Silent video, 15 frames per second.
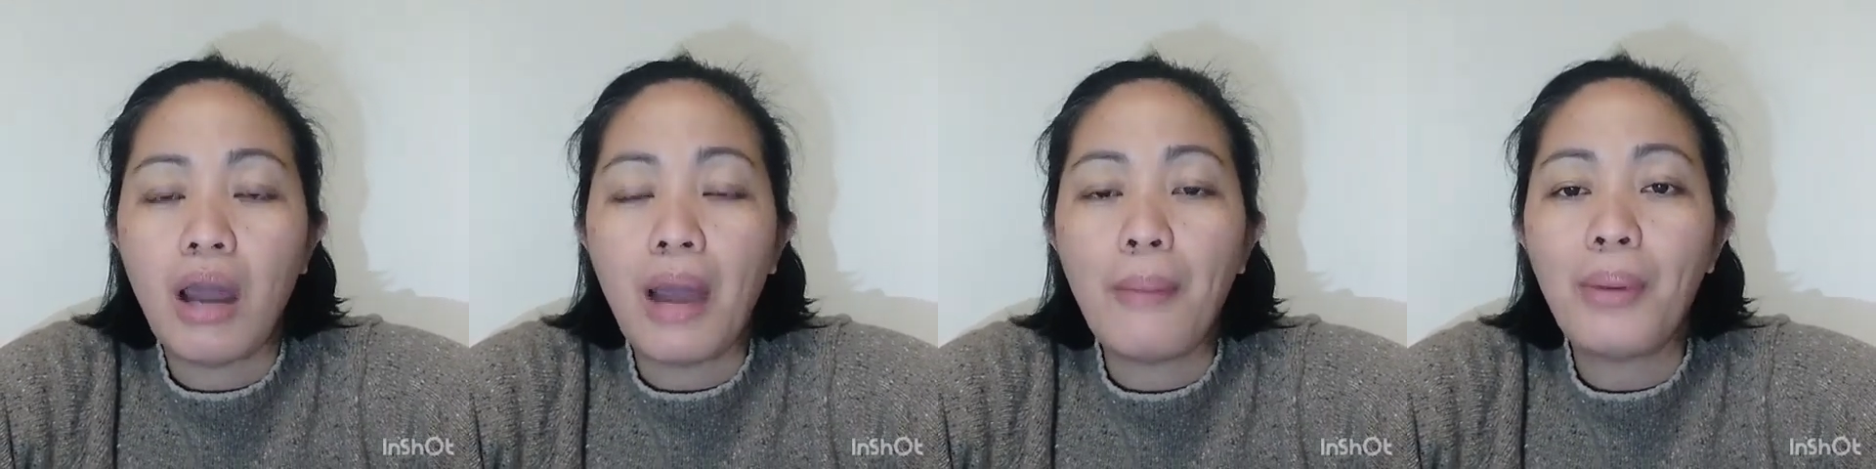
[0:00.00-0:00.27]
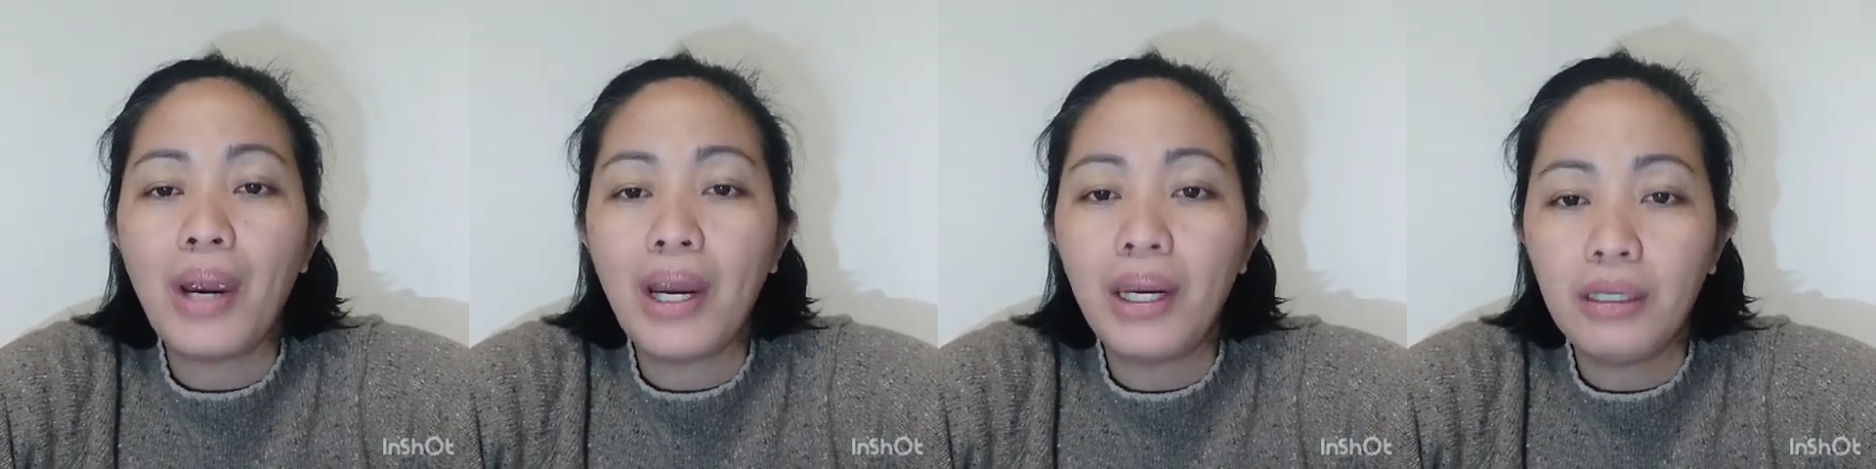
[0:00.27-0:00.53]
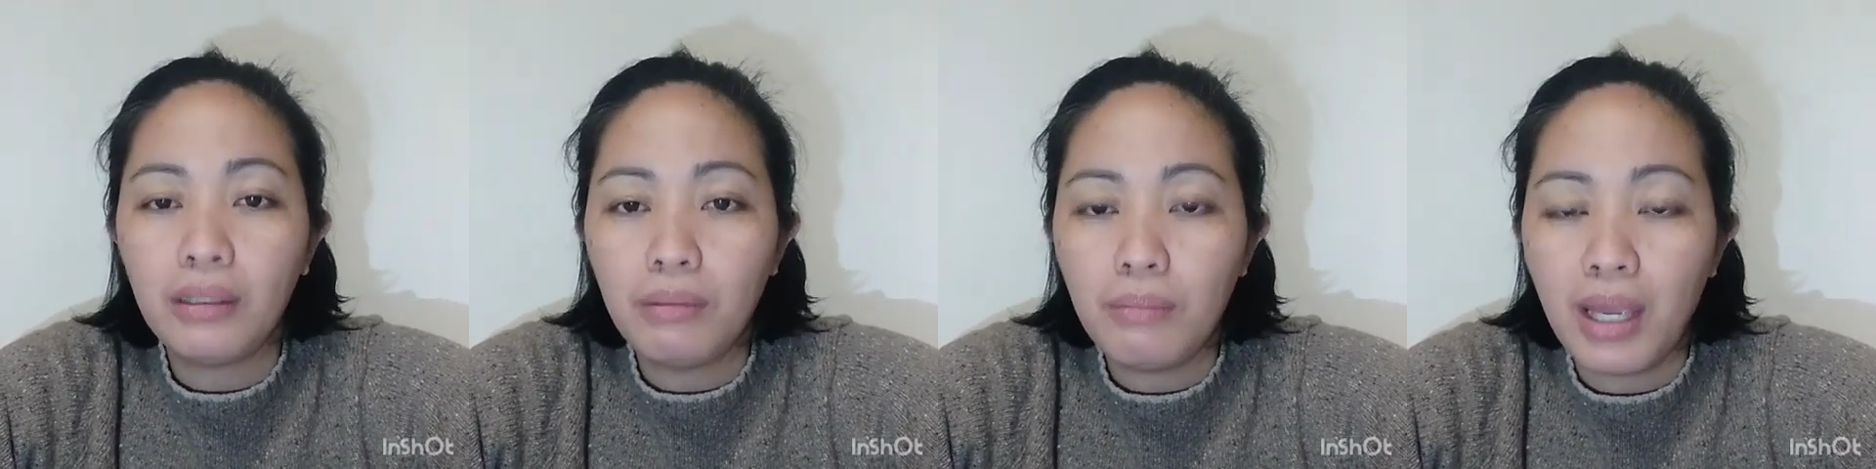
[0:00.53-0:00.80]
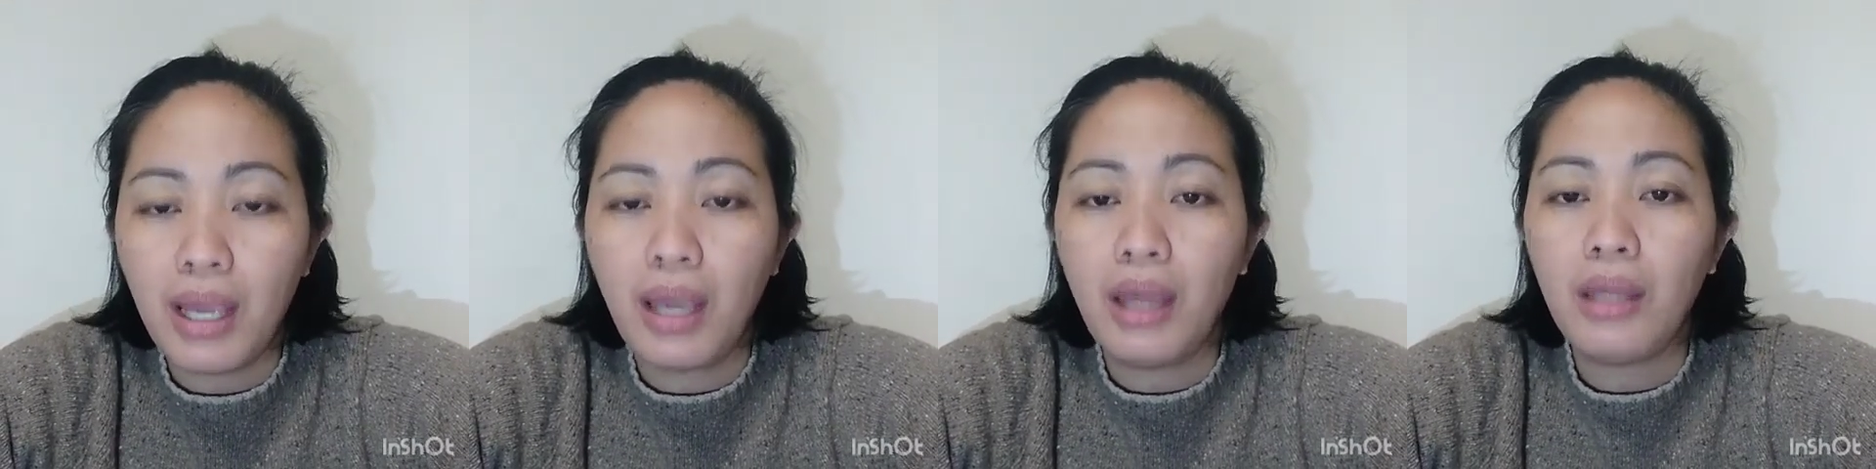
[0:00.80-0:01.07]

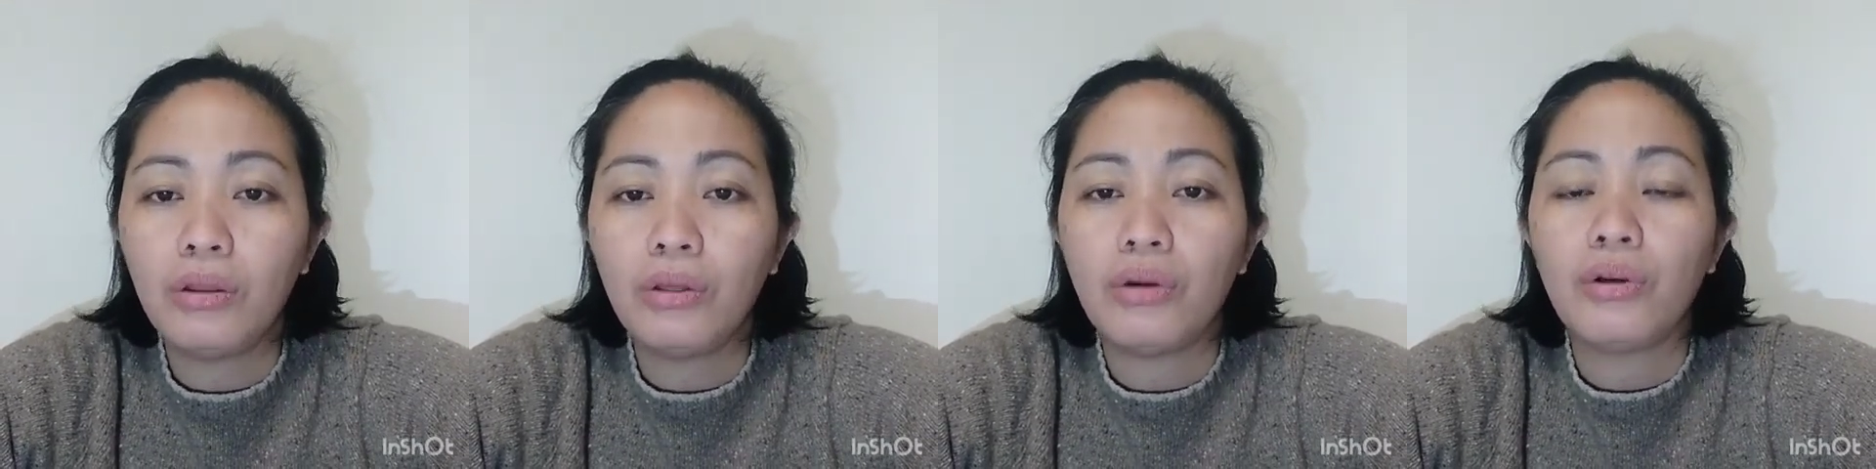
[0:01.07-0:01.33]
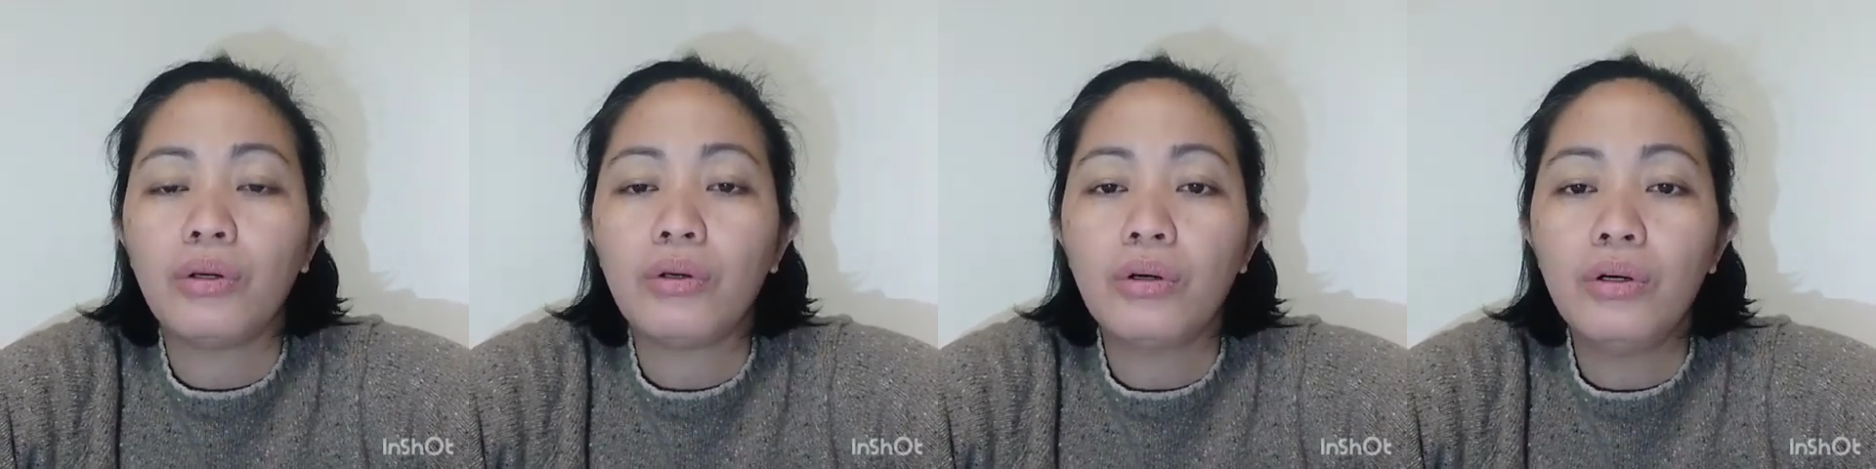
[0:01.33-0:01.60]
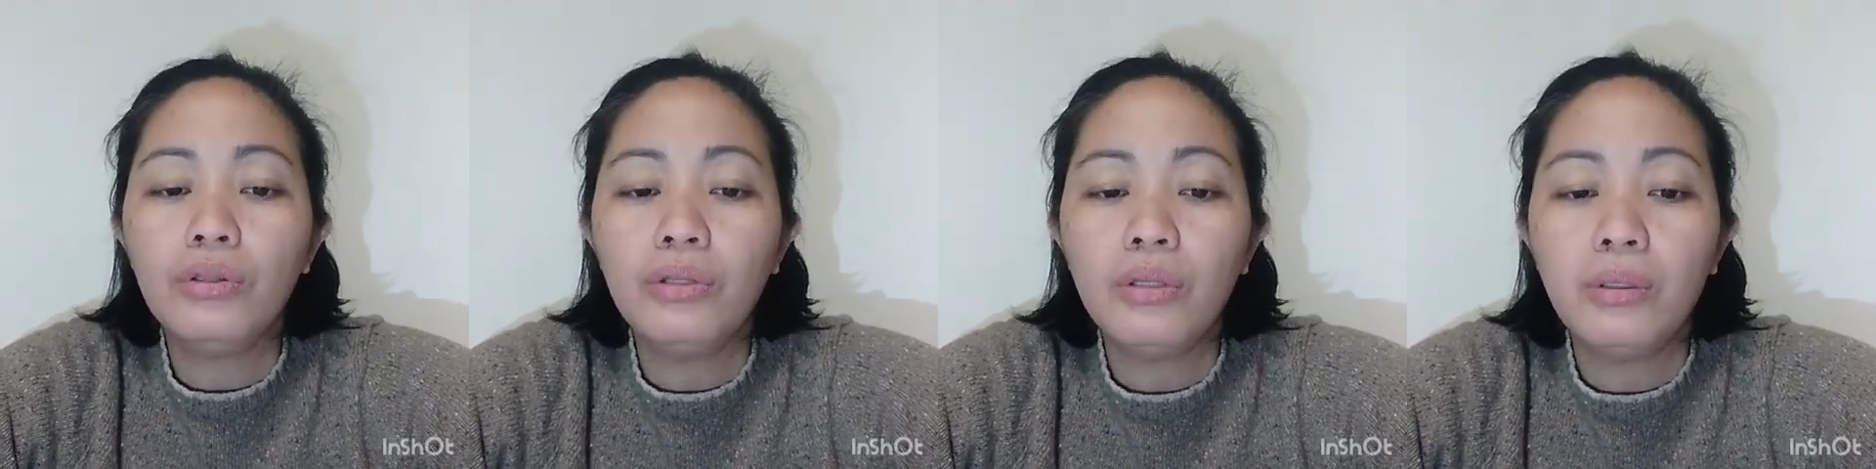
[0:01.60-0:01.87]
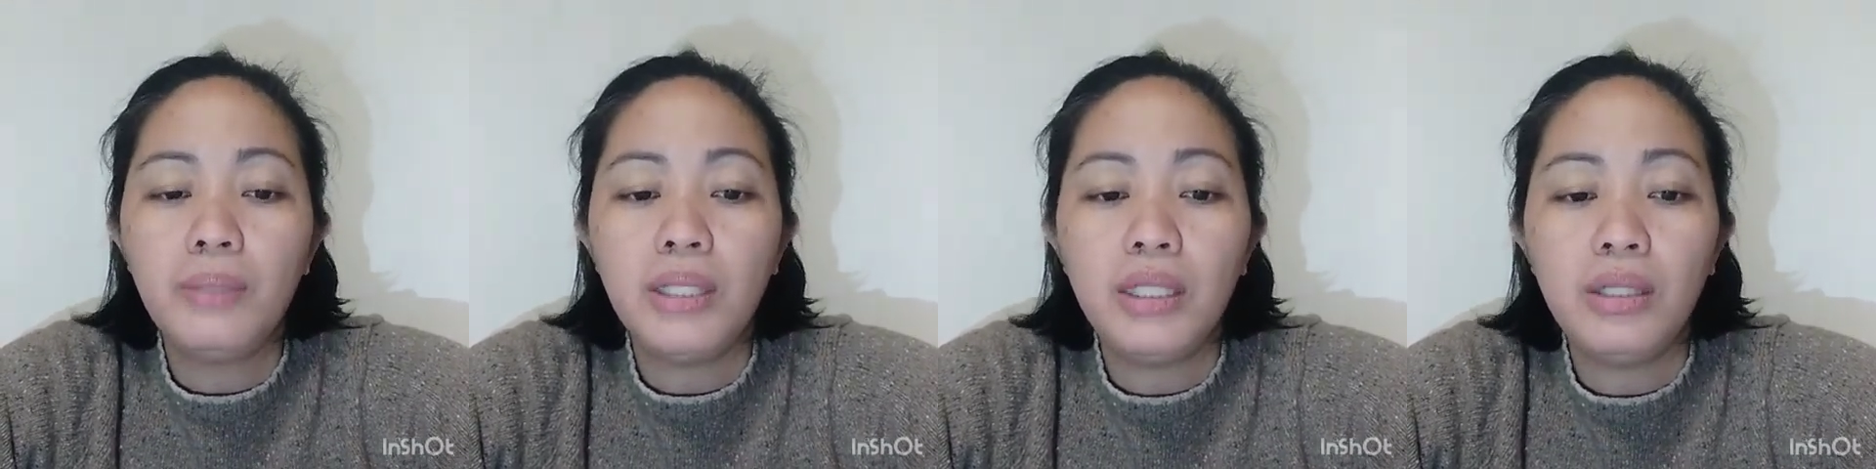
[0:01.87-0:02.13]
apartment or
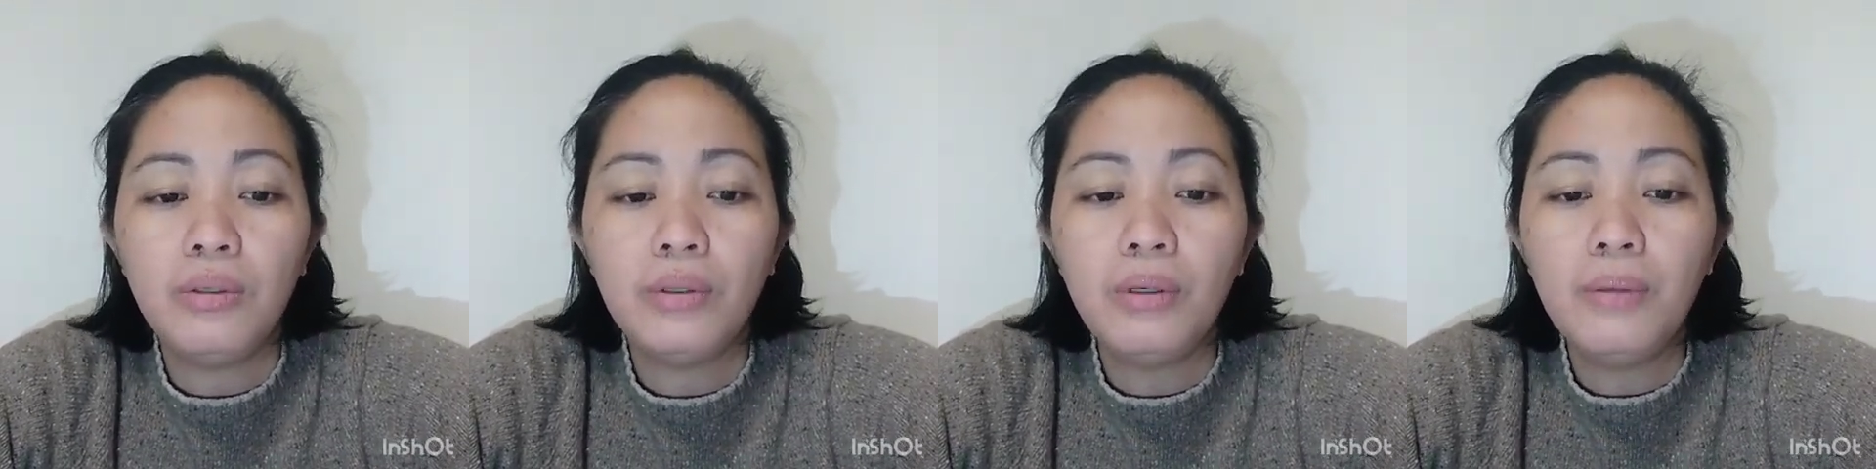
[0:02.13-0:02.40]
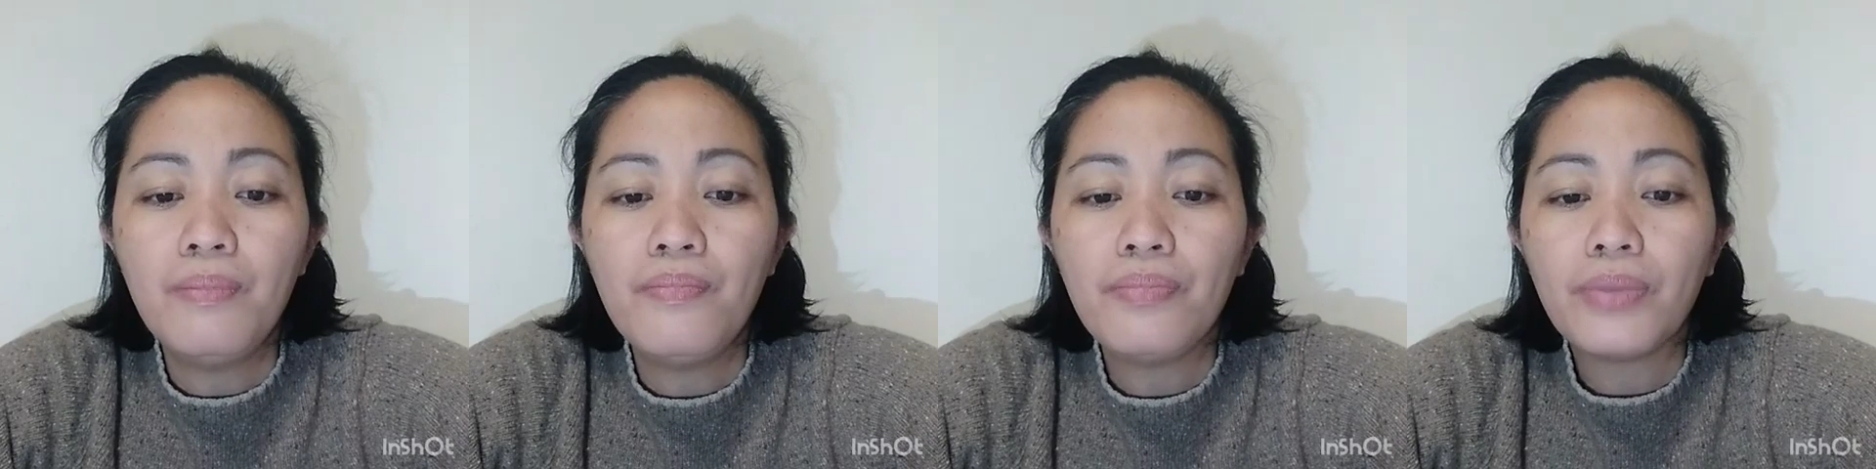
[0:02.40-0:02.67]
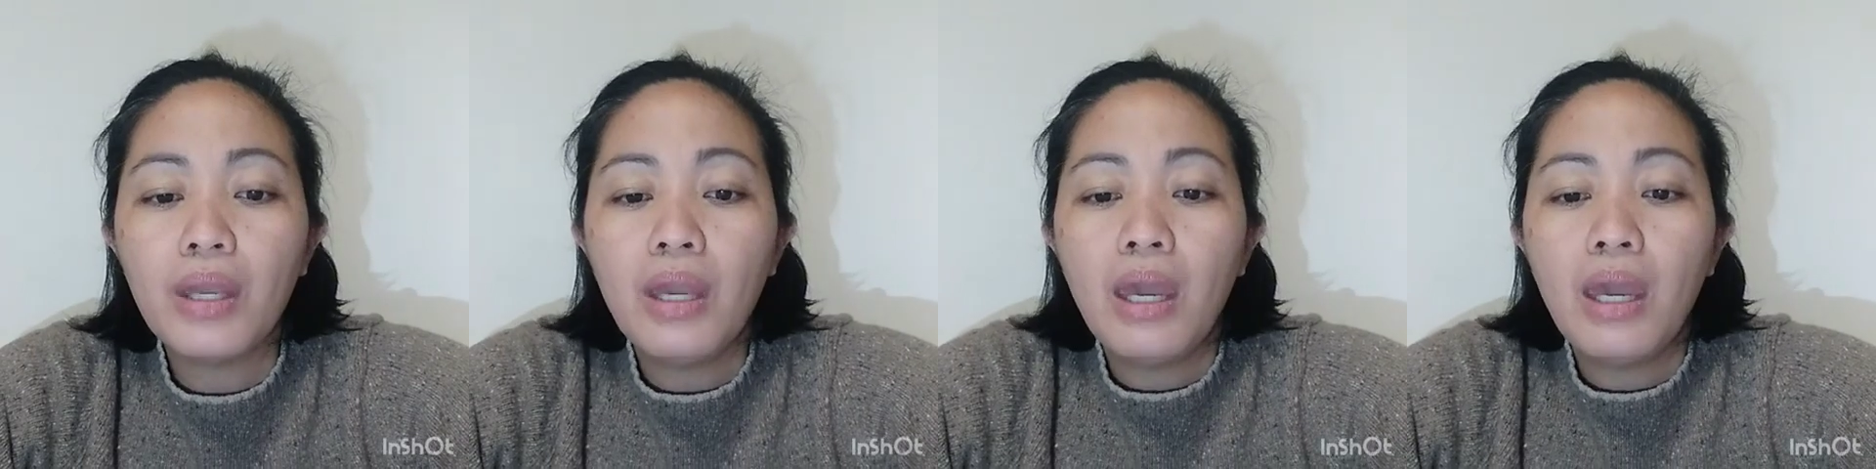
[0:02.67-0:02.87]
condominium.